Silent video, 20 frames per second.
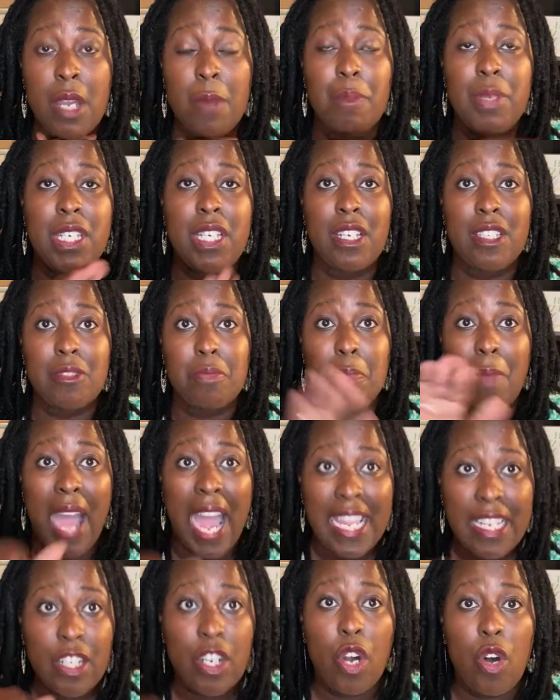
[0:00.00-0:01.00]
because
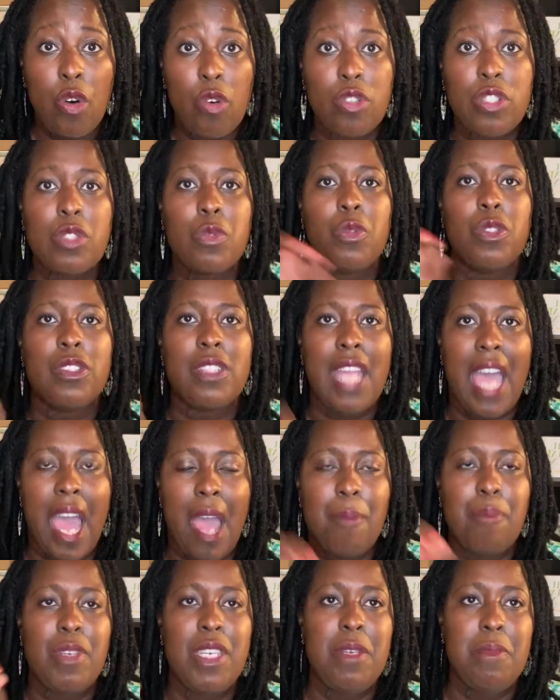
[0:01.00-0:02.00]
my goals will
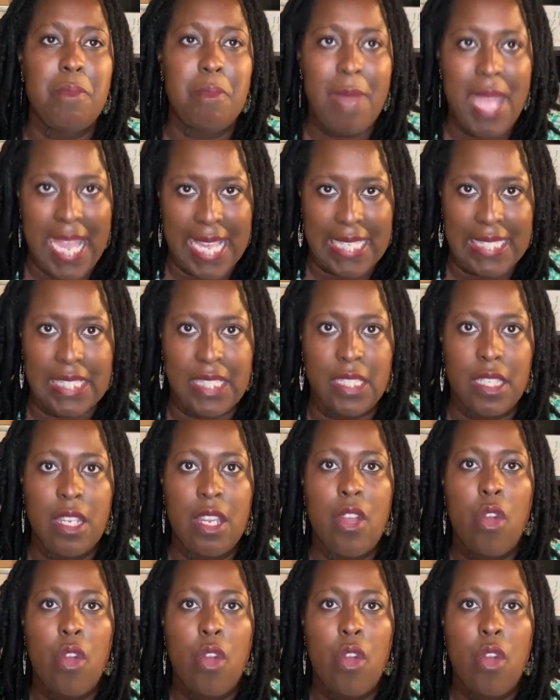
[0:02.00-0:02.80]
not be met